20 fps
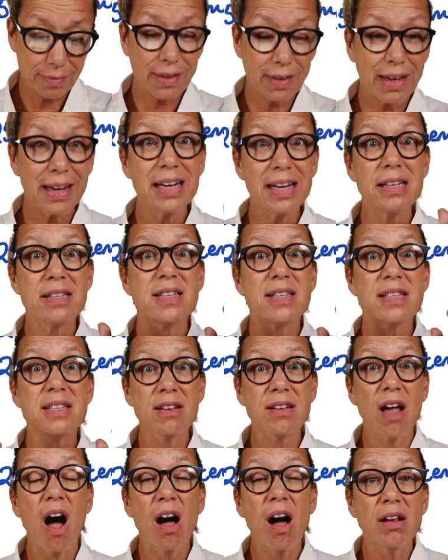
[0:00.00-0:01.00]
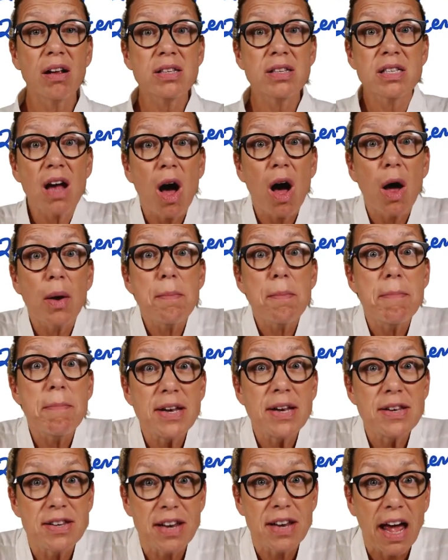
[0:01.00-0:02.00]
it starts on
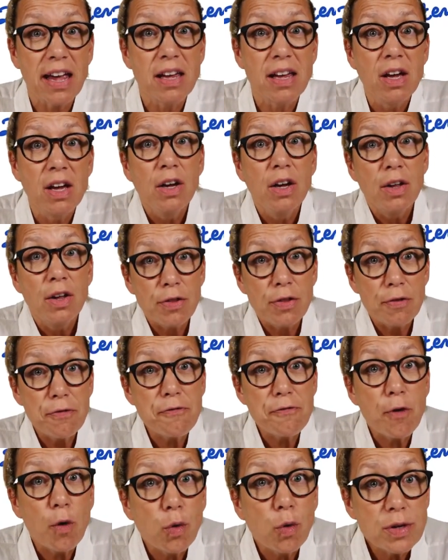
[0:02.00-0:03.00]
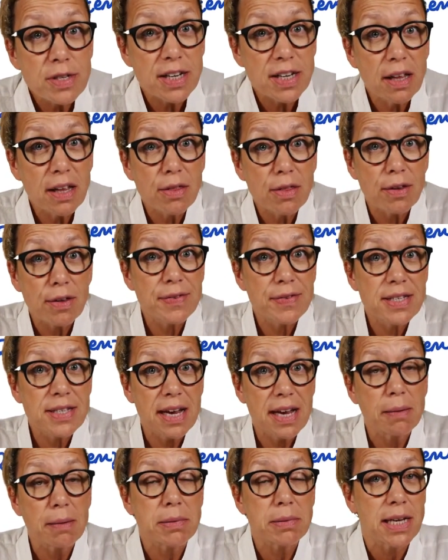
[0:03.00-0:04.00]
Monday, the 14th of
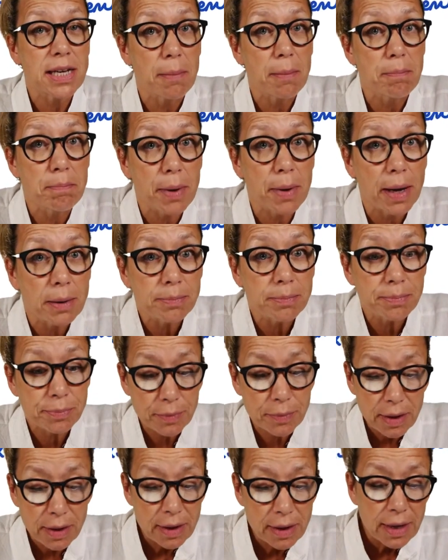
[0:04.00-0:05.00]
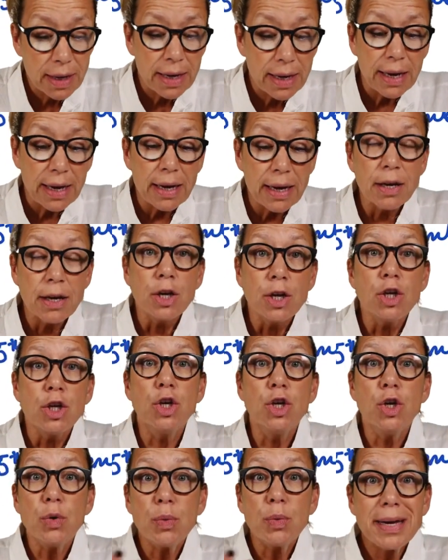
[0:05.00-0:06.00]
September.
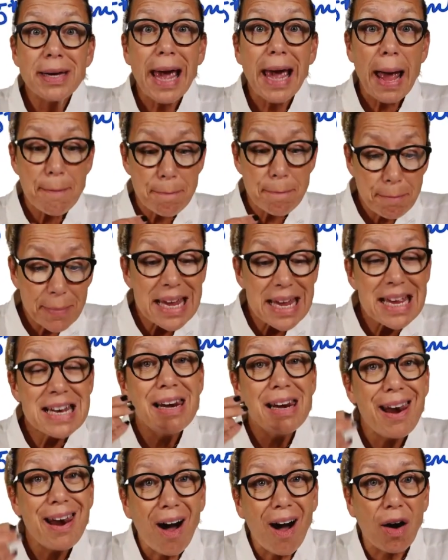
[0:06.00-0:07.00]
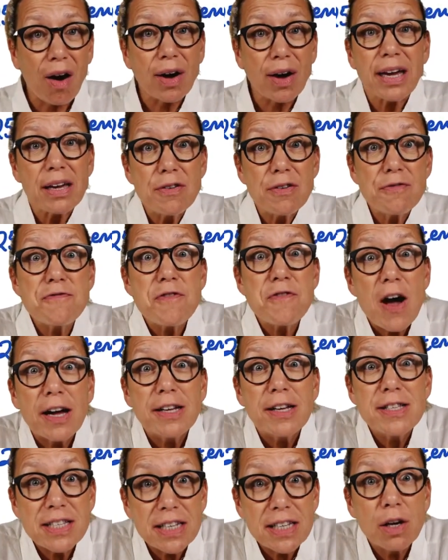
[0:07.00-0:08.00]
You get me live
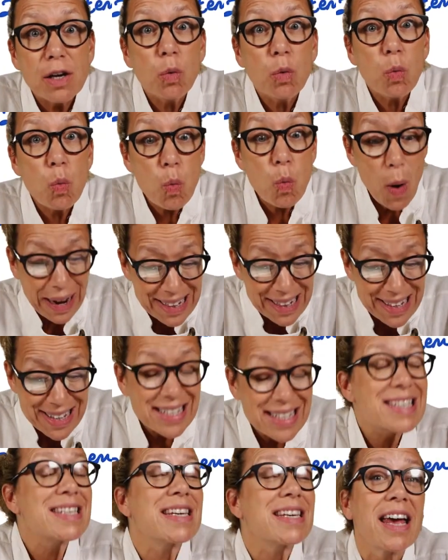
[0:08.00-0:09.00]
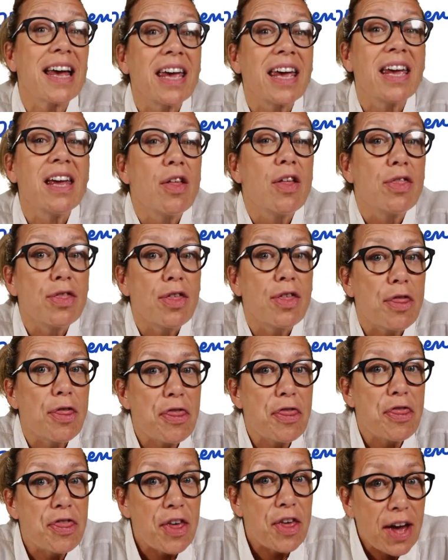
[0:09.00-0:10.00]
until Wednesday, the
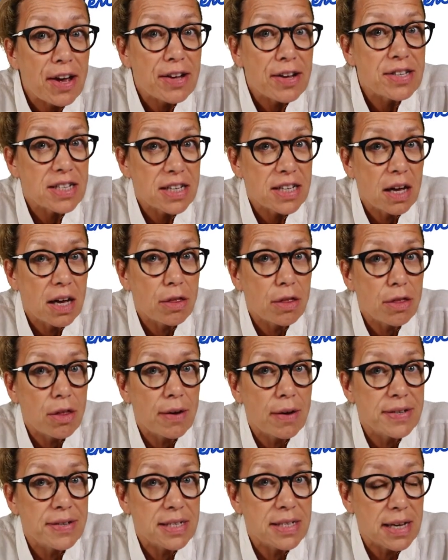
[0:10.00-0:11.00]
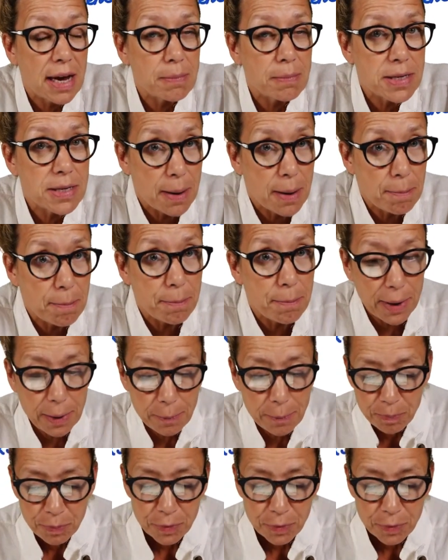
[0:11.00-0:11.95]
30th of September,